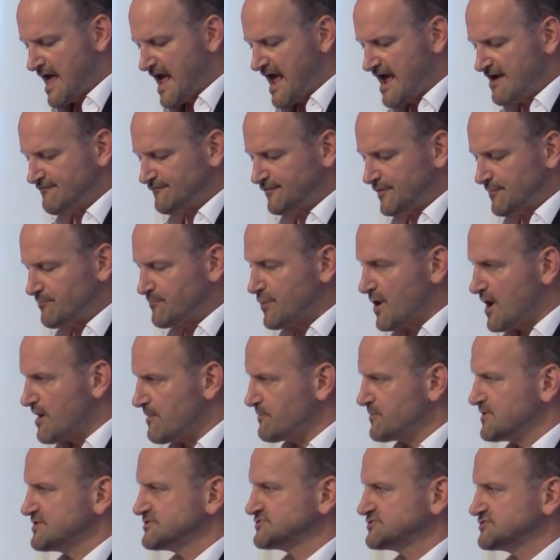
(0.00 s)
If the
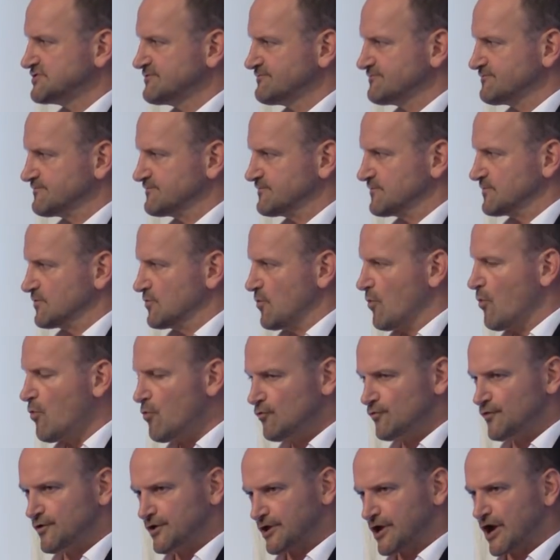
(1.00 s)
purpose of
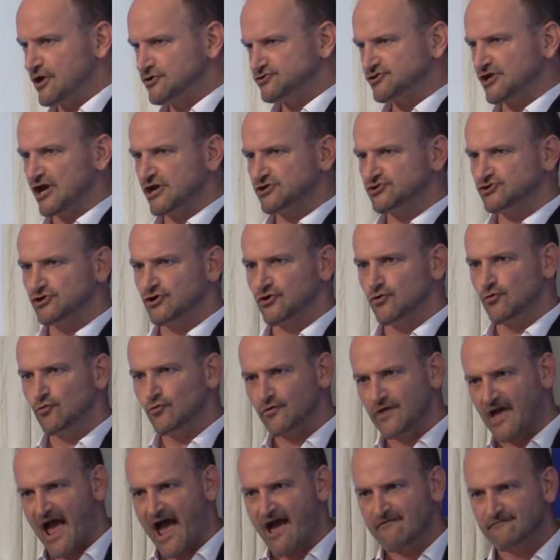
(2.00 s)
all the negotiation and
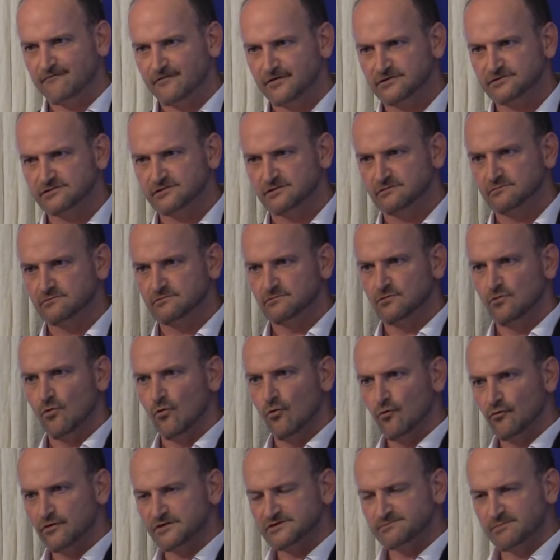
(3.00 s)
all the effort and
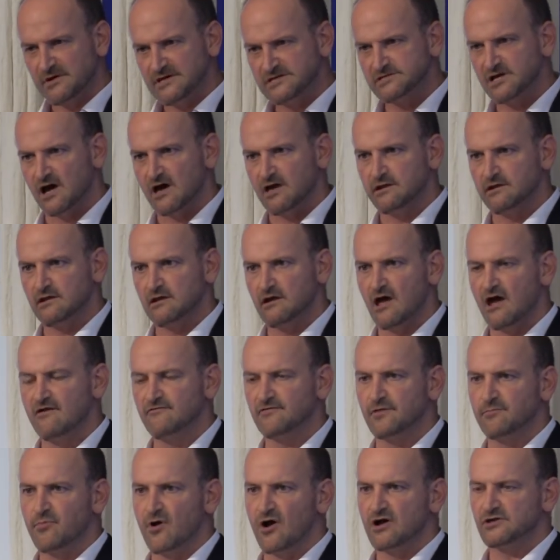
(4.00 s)
all that's been done
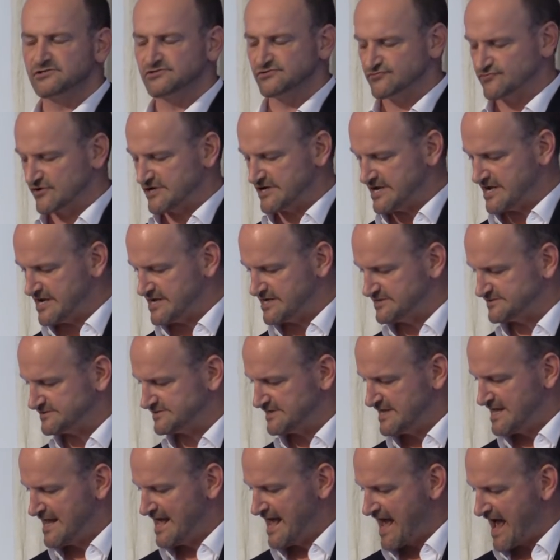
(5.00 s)
over the past 3 years